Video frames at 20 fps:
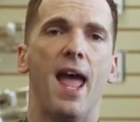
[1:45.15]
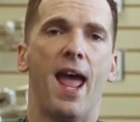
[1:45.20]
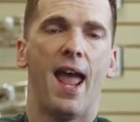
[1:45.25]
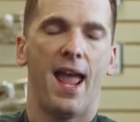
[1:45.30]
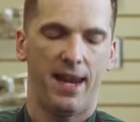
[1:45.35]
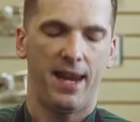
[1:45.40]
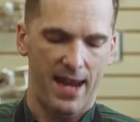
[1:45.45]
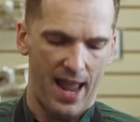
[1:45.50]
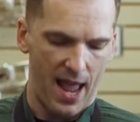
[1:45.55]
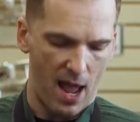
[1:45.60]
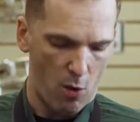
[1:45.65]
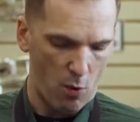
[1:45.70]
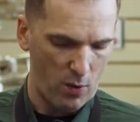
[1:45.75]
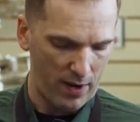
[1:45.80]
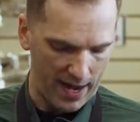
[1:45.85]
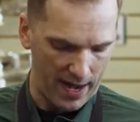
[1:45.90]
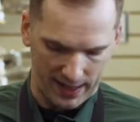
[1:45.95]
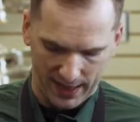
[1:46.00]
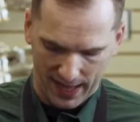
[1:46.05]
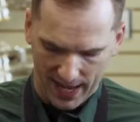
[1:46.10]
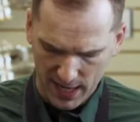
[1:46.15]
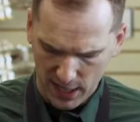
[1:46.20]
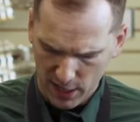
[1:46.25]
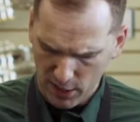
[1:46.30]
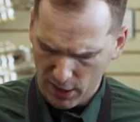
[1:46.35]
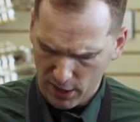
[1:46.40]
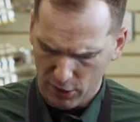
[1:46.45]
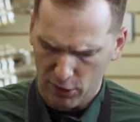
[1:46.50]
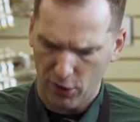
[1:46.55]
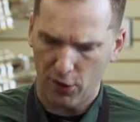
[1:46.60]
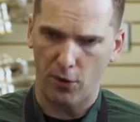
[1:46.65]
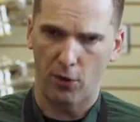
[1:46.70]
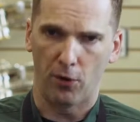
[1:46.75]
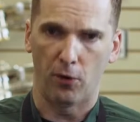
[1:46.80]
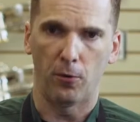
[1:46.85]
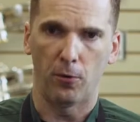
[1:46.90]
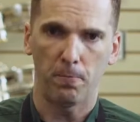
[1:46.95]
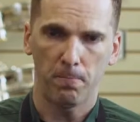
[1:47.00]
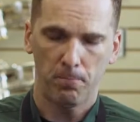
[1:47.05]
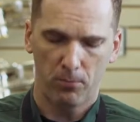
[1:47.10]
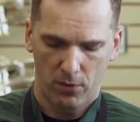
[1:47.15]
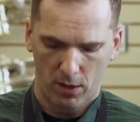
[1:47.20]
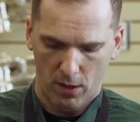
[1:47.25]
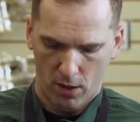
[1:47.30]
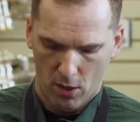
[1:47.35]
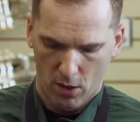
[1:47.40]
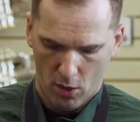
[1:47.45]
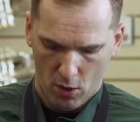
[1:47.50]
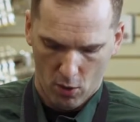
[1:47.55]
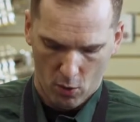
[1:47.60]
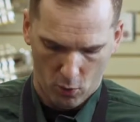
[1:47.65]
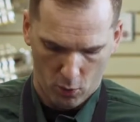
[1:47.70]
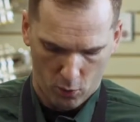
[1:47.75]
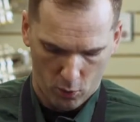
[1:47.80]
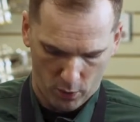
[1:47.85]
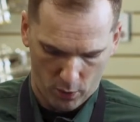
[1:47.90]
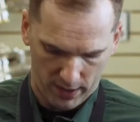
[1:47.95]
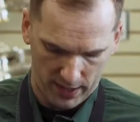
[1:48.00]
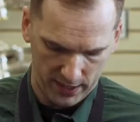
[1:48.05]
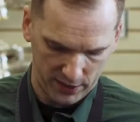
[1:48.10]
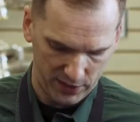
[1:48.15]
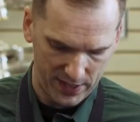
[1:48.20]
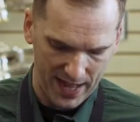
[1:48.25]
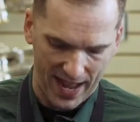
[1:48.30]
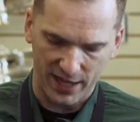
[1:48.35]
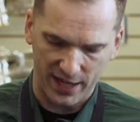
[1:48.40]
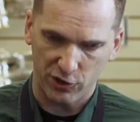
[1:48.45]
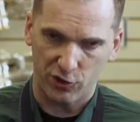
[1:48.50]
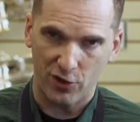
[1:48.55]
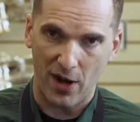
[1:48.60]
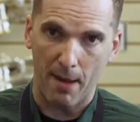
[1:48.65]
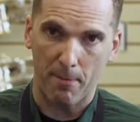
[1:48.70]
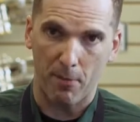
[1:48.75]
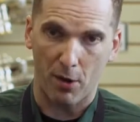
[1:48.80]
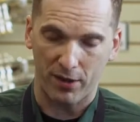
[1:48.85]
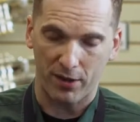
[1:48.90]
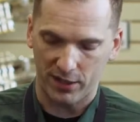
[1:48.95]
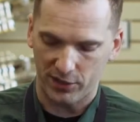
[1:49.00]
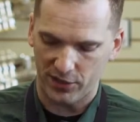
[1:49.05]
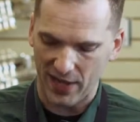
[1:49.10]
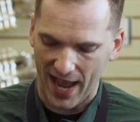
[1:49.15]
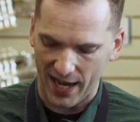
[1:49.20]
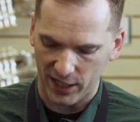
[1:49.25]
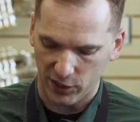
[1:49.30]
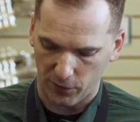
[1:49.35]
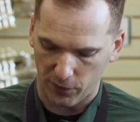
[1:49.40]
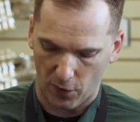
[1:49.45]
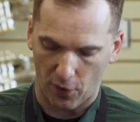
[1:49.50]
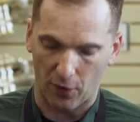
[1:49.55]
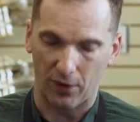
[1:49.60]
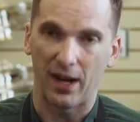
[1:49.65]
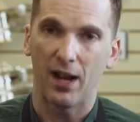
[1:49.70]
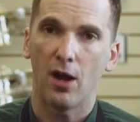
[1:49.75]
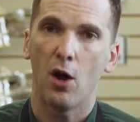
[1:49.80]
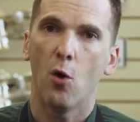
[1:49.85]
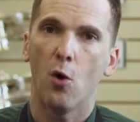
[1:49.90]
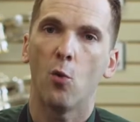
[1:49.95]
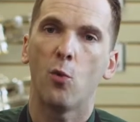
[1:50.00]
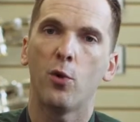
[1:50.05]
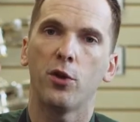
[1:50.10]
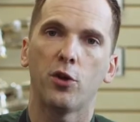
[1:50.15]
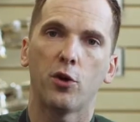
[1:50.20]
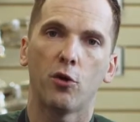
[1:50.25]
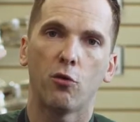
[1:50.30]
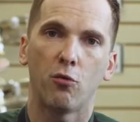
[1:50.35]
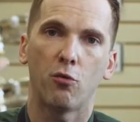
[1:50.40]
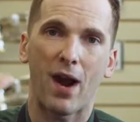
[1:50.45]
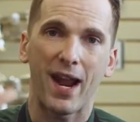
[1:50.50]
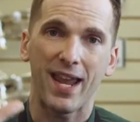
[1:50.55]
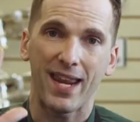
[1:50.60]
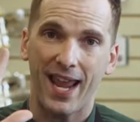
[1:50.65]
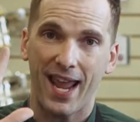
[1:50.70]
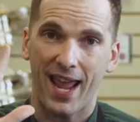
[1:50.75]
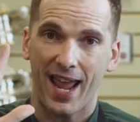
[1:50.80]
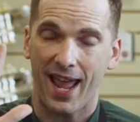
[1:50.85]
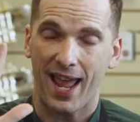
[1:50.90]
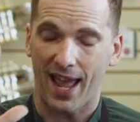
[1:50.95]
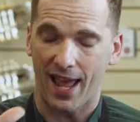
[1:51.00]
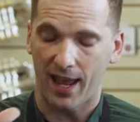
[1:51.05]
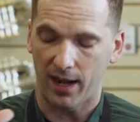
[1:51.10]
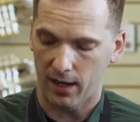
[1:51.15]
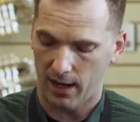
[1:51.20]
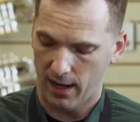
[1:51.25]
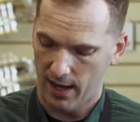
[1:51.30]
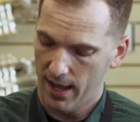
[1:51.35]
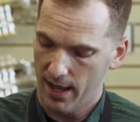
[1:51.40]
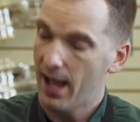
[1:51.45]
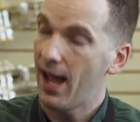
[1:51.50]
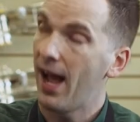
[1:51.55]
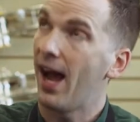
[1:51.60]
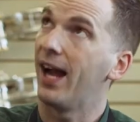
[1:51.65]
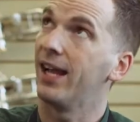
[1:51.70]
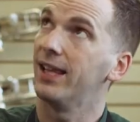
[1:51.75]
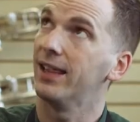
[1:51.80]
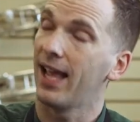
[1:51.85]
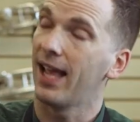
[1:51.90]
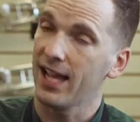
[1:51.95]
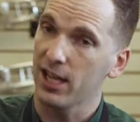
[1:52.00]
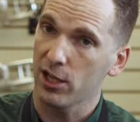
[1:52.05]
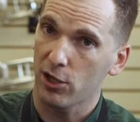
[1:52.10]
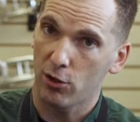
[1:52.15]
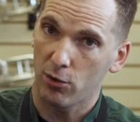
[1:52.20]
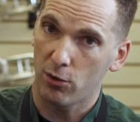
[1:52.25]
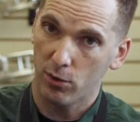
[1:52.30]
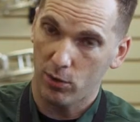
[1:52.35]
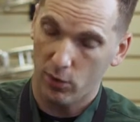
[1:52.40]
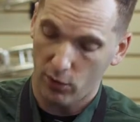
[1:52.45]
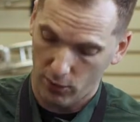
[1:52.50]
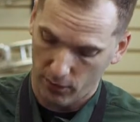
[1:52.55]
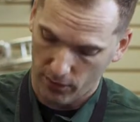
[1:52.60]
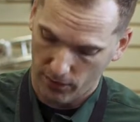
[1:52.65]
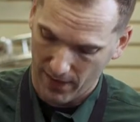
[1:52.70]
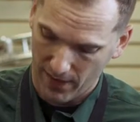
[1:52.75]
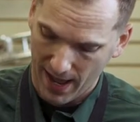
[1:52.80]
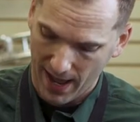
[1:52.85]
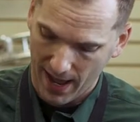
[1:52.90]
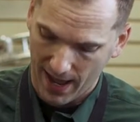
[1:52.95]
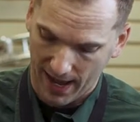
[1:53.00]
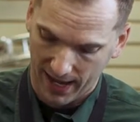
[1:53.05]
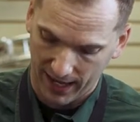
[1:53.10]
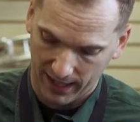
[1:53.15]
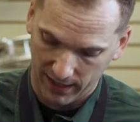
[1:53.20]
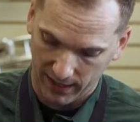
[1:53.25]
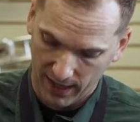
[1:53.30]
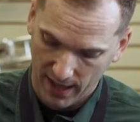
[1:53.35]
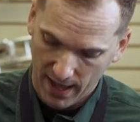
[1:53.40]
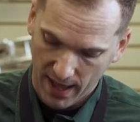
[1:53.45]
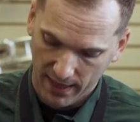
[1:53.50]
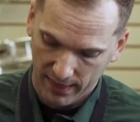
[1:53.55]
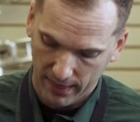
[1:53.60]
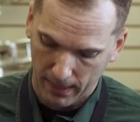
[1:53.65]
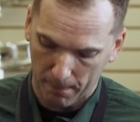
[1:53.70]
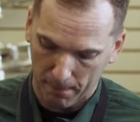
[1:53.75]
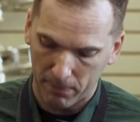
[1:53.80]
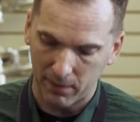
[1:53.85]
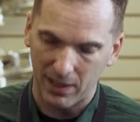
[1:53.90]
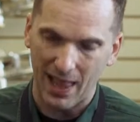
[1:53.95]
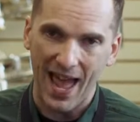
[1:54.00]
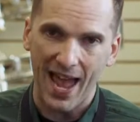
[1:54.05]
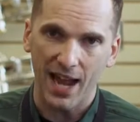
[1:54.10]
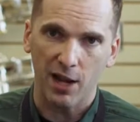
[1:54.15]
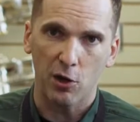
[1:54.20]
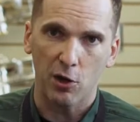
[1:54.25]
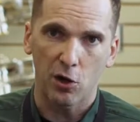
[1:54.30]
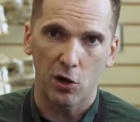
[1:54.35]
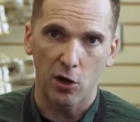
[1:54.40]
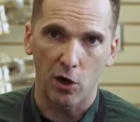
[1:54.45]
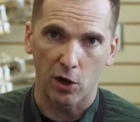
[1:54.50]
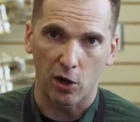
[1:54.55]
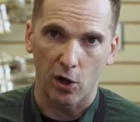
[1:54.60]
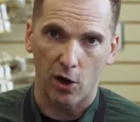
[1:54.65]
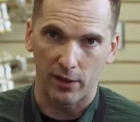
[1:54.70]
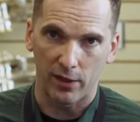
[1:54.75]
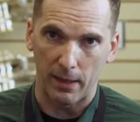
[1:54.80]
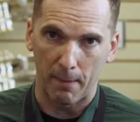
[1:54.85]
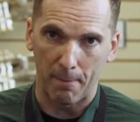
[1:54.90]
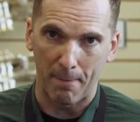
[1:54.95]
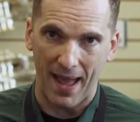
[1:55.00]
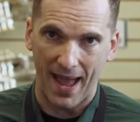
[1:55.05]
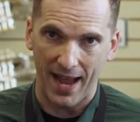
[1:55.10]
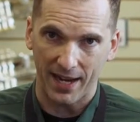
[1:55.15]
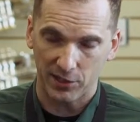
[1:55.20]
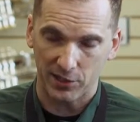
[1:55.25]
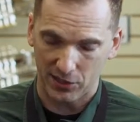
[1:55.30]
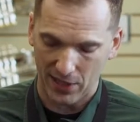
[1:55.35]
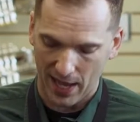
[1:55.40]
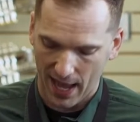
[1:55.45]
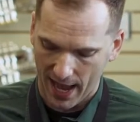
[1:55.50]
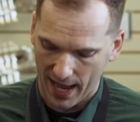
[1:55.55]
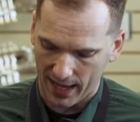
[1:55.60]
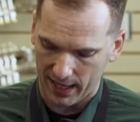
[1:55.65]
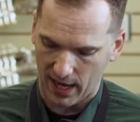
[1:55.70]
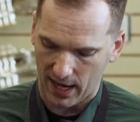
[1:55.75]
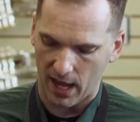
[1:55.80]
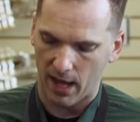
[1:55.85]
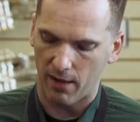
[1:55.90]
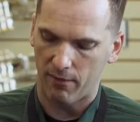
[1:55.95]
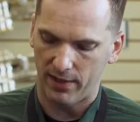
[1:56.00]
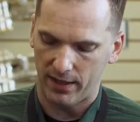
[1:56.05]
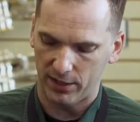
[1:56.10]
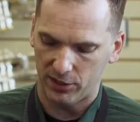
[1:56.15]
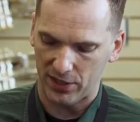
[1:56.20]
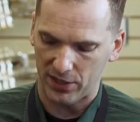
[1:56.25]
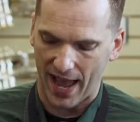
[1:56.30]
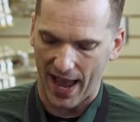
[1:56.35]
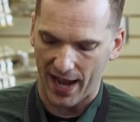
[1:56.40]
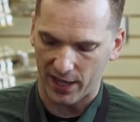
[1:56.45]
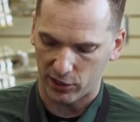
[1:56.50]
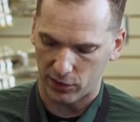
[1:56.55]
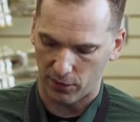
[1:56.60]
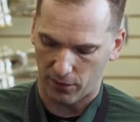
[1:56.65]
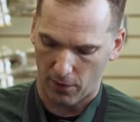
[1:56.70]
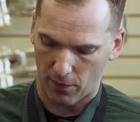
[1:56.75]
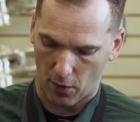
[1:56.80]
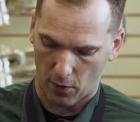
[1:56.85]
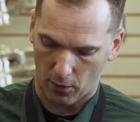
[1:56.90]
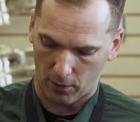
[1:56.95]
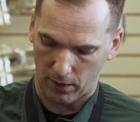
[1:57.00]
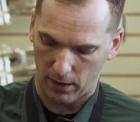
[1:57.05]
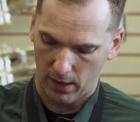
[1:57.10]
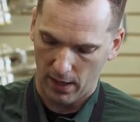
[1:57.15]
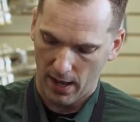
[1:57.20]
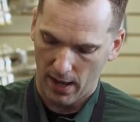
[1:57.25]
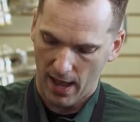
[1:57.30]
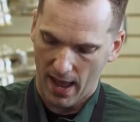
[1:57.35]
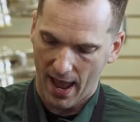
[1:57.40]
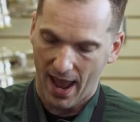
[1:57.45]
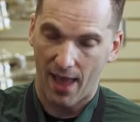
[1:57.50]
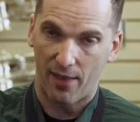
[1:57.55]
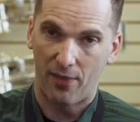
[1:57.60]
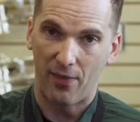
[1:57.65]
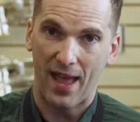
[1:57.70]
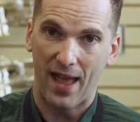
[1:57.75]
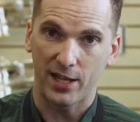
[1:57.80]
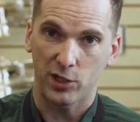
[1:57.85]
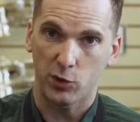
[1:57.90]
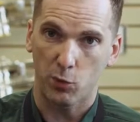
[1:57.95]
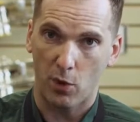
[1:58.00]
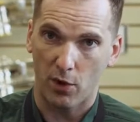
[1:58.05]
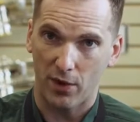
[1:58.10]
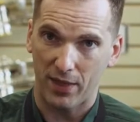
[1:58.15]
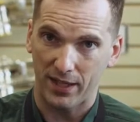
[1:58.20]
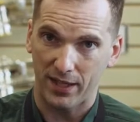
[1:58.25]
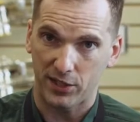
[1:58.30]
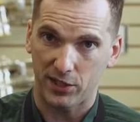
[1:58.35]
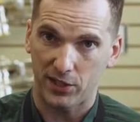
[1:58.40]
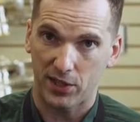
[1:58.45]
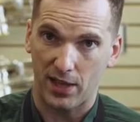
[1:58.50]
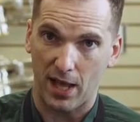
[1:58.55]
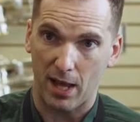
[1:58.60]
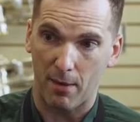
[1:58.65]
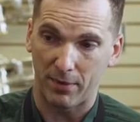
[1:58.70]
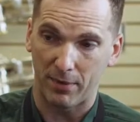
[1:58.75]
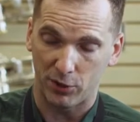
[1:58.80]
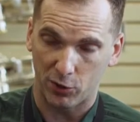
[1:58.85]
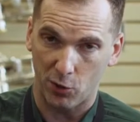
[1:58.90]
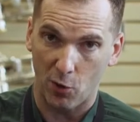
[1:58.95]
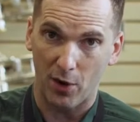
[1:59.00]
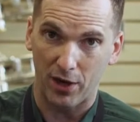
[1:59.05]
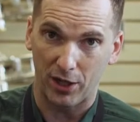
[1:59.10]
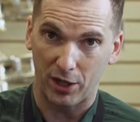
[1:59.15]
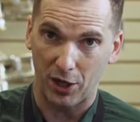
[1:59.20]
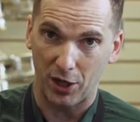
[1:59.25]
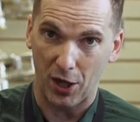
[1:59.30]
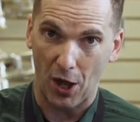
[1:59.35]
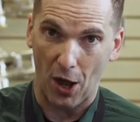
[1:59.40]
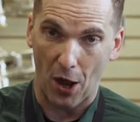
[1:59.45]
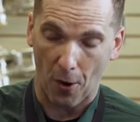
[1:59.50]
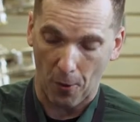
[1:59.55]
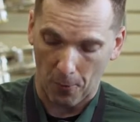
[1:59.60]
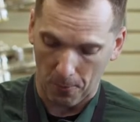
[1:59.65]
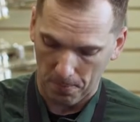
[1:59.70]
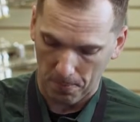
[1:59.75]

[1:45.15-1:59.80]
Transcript: And now what I'd like you to do with this neck strap on the saxophone, with your right hand, I'd like you to find the black hook on the back side of the saxophone. And that's where this thumb is going to go.